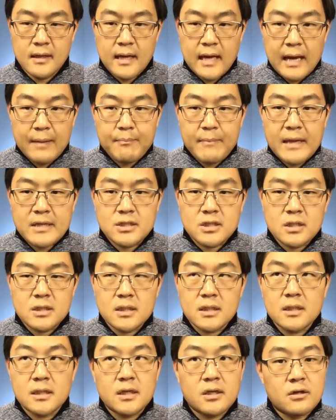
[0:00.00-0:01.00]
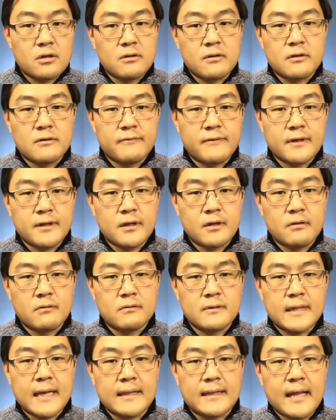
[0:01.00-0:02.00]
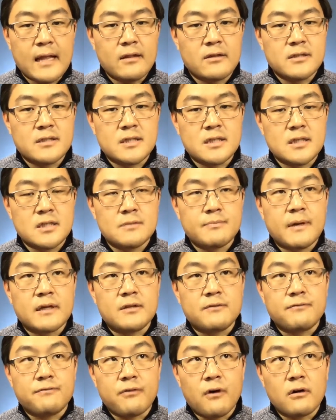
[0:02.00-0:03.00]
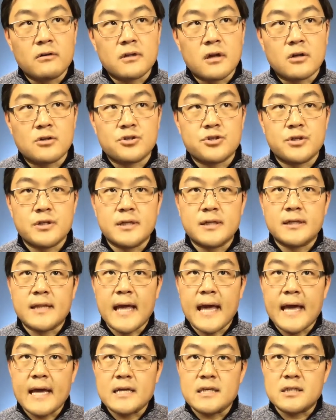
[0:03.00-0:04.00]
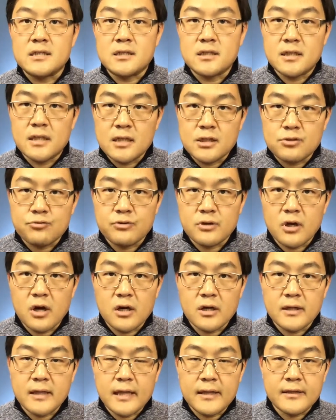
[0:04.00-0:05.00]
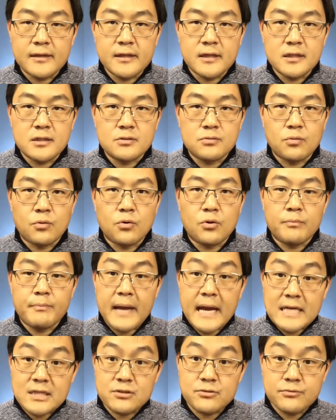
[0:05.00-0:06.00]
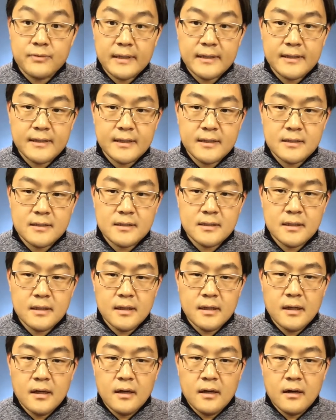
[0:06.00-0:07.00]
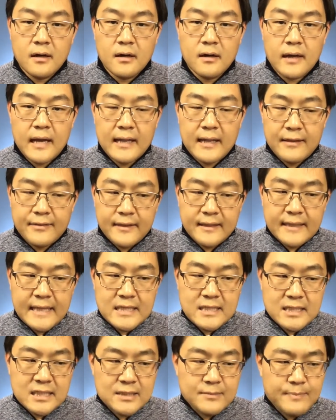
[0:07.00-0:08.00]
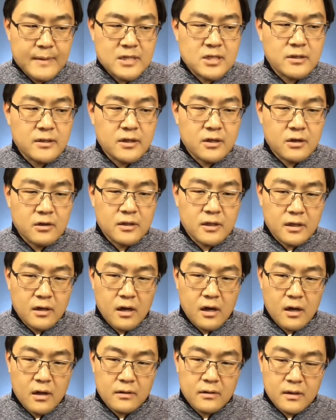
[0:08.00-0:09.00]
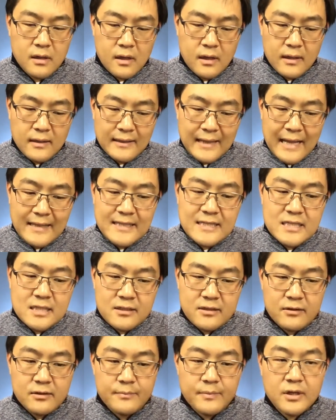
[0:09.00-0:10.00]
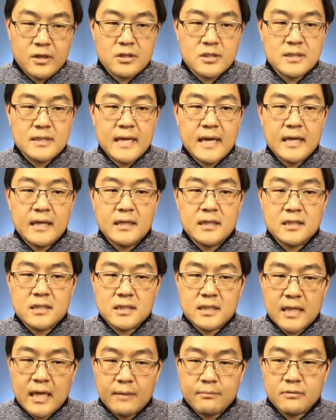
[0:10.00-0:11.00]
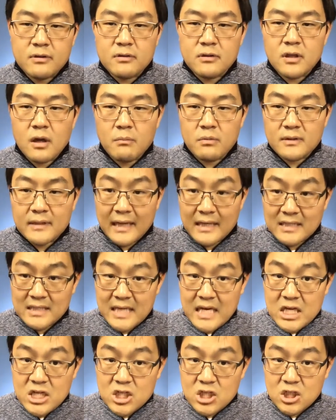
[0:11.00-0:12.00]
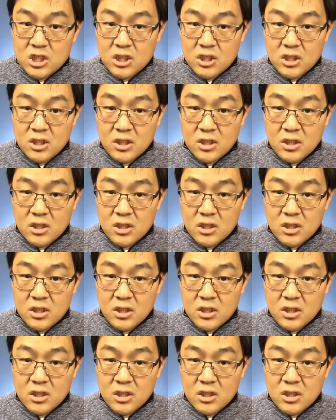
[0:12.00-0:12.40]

I mentioned in the earlier video that LLCs by default are treated as disregarded entities or pass-through entities. And I think that's especially early on, not necessarily because they escaped double taxation,